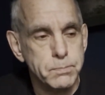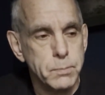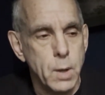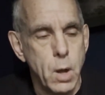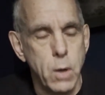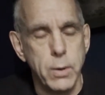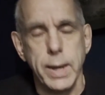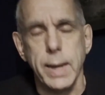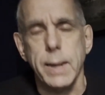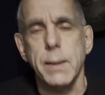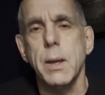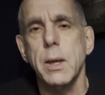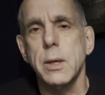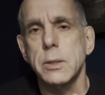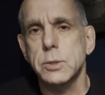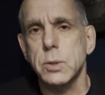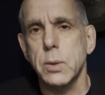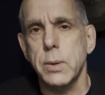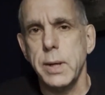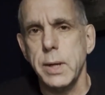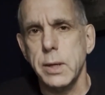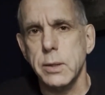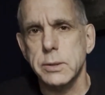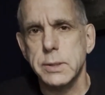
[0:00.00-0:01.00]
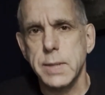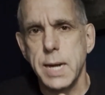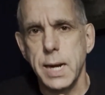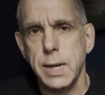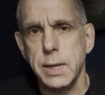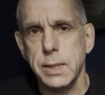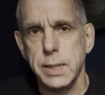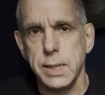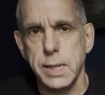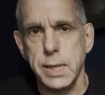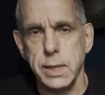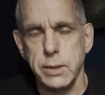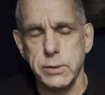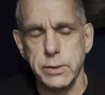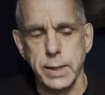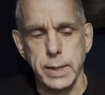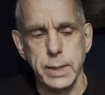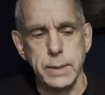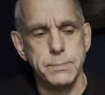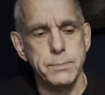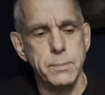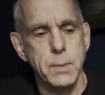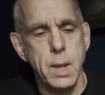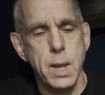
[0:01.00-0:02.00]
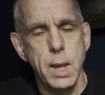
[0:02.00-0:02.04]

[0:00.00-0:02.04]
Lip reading: Okay, so here's kind of the key thing.